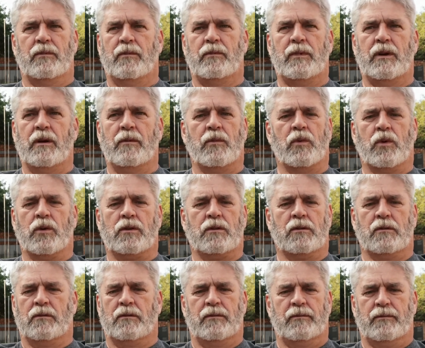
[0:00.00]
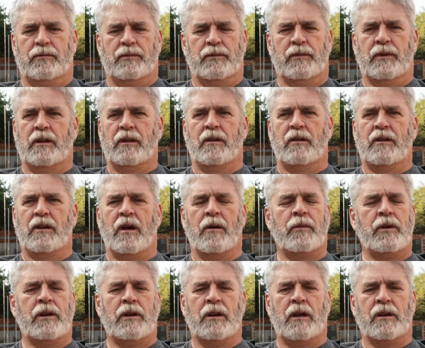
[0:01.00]
mere mortal.
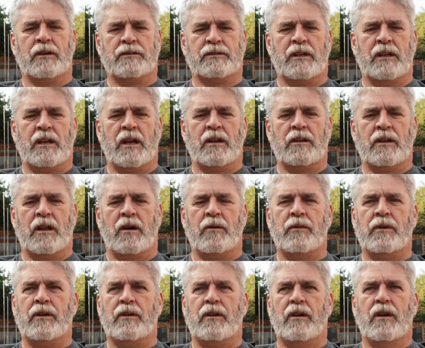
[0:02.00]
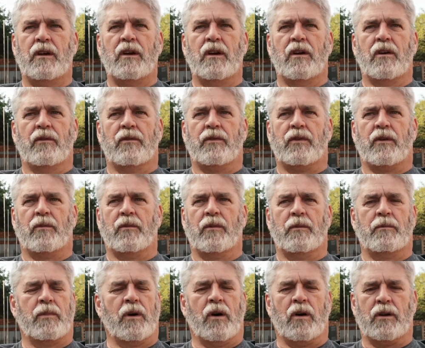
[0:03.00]
Nobody knows, they don't know me from
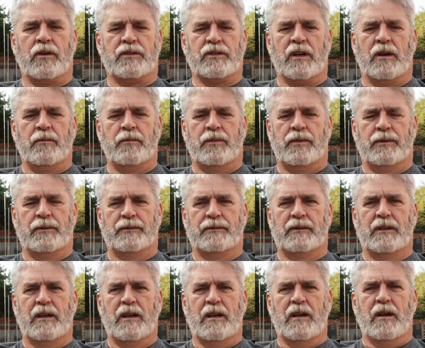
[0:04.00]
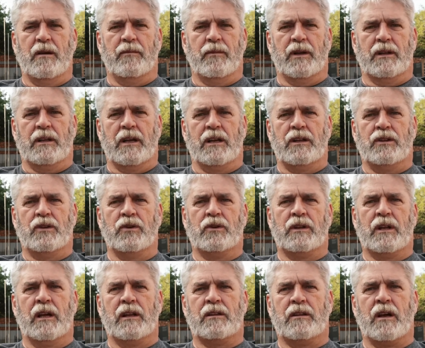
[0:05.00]
a bar of soap, but they took
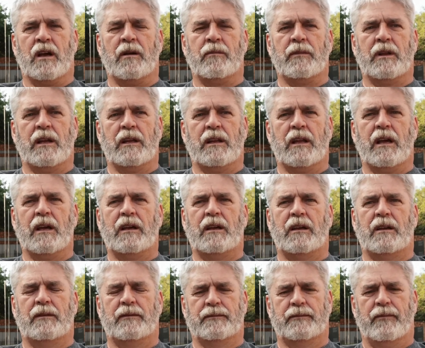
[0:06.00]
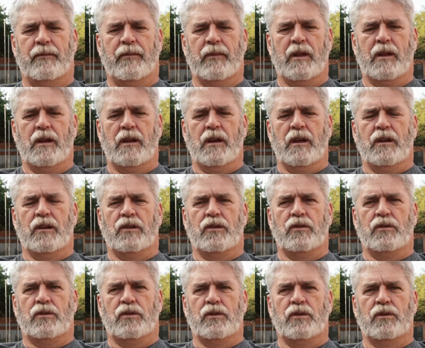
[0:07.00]
that time that day
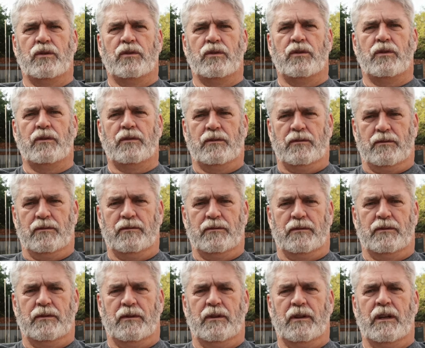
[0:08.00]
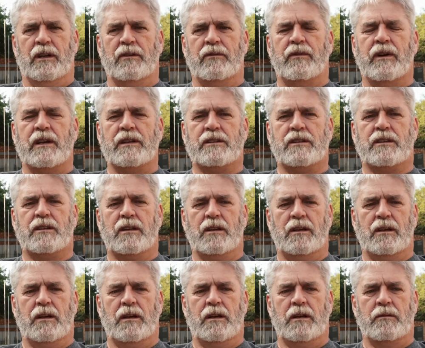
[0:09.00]
to invest
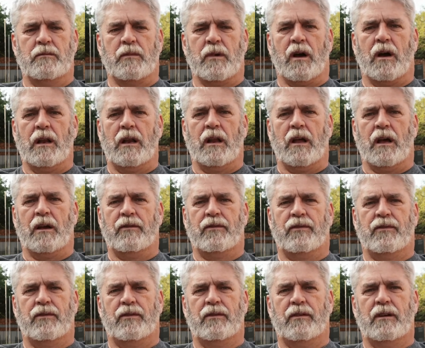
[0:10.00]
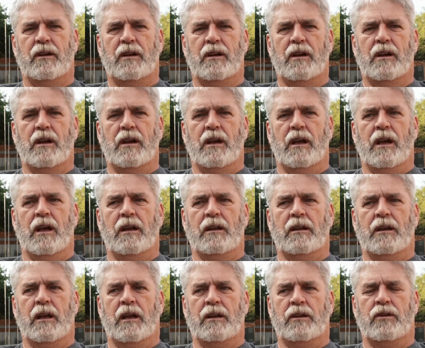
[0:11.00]
in my life
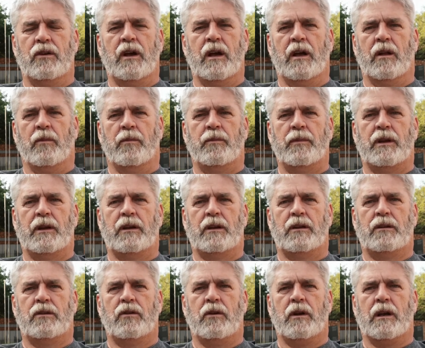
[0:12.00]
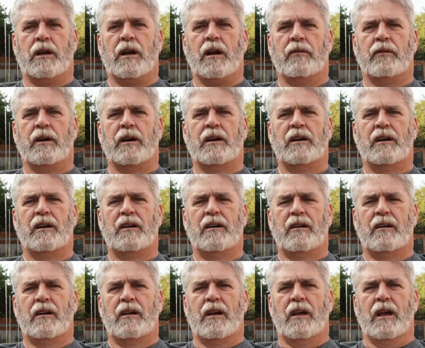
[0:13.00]
and to help me to recover.
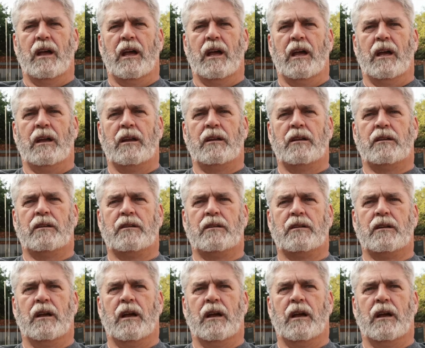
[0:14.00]
And